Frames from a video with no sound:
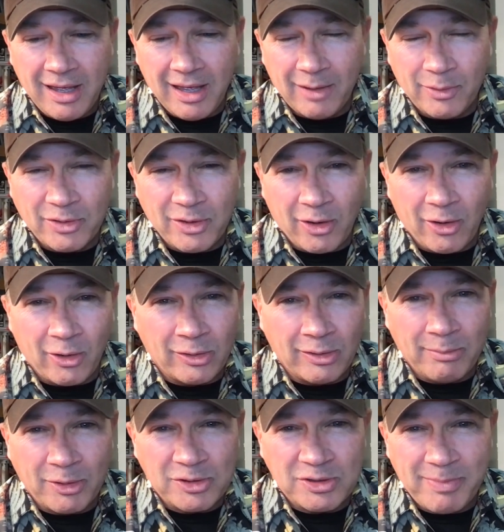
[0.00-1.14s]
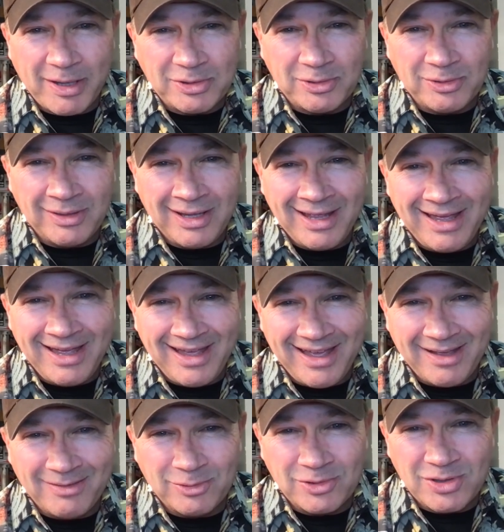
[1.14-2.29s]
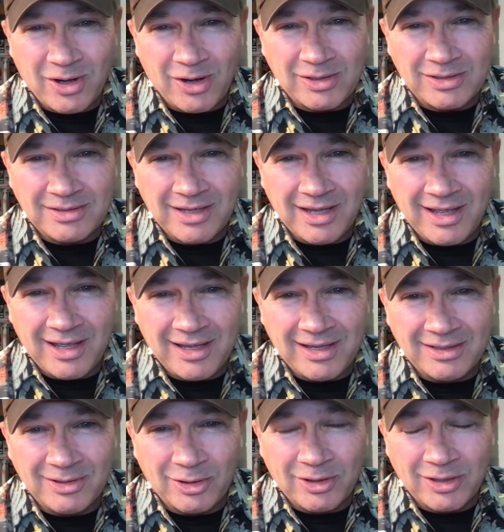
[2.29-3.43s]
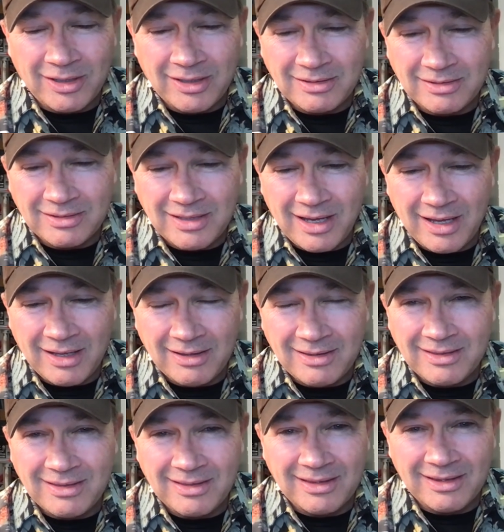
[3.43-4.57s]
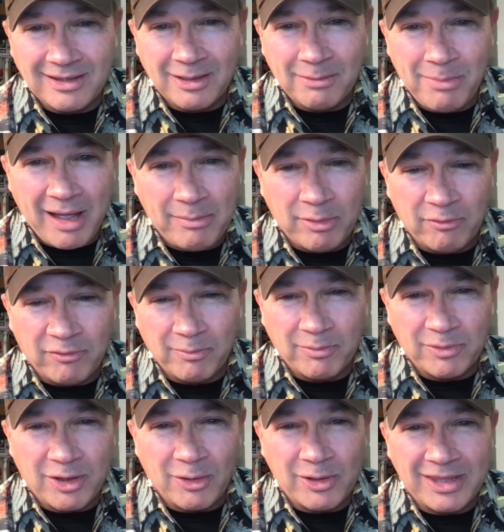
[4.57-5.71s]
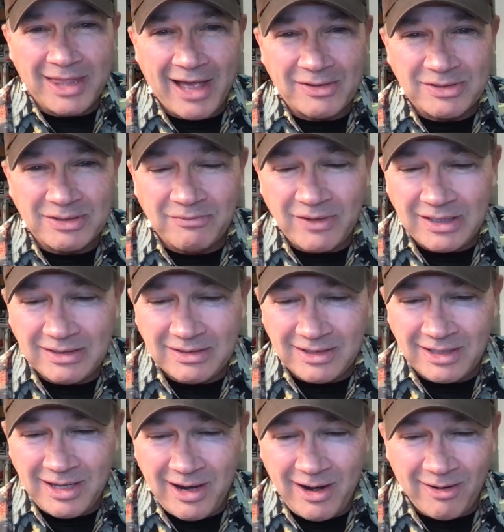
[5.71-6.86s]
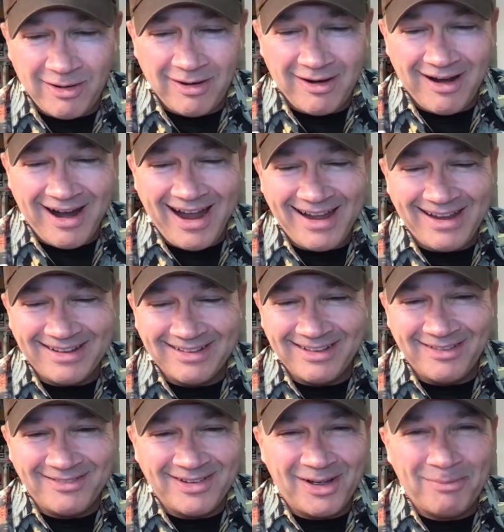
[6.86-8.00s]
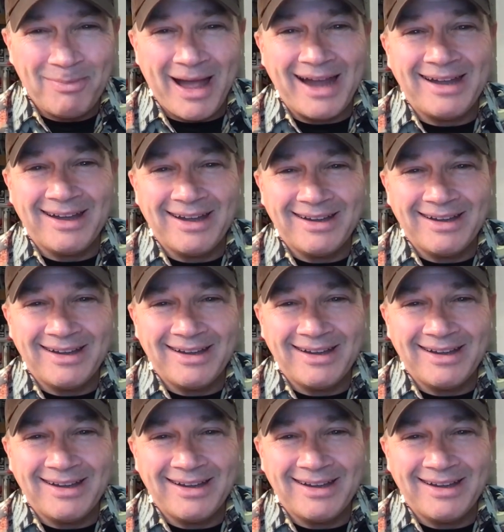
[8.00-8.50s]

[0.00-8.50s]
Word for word: Uh, with our early bird special, and we'll start uh, looking at uh, the Bible from 30,000 feet in the air. All right, love y'all. Bye.